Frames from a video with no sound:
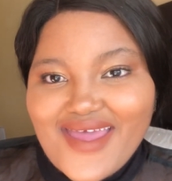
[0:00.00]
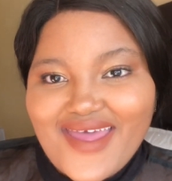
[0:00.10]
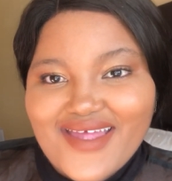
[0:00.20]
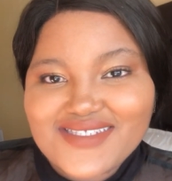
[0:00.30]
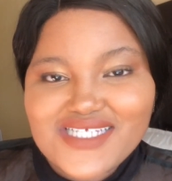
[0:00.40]

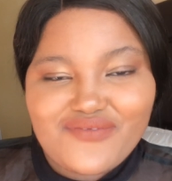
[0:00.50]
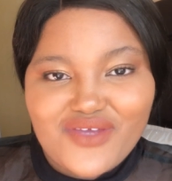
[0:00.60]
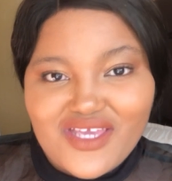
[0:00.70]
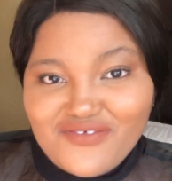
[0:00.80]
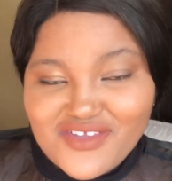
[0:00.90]
and if you're
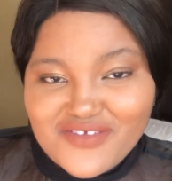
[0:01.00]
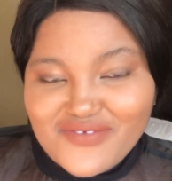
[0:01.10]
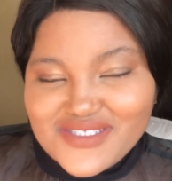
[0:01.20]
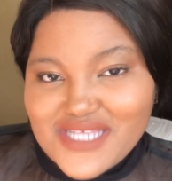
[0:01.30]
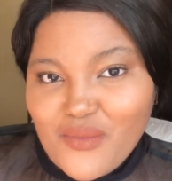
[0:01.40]
here for the
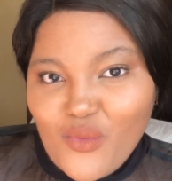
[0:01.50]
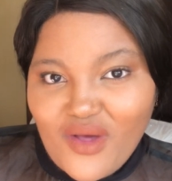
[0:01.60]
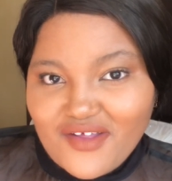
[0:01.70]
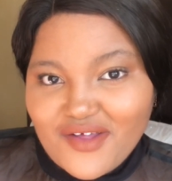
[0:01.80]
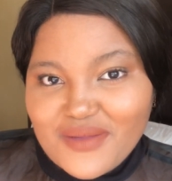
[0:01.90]
first time,
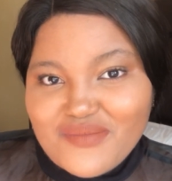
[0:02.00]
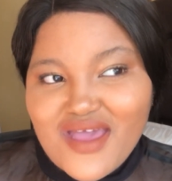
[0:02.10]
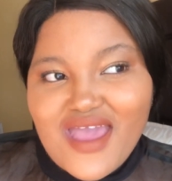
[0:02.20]
welcome.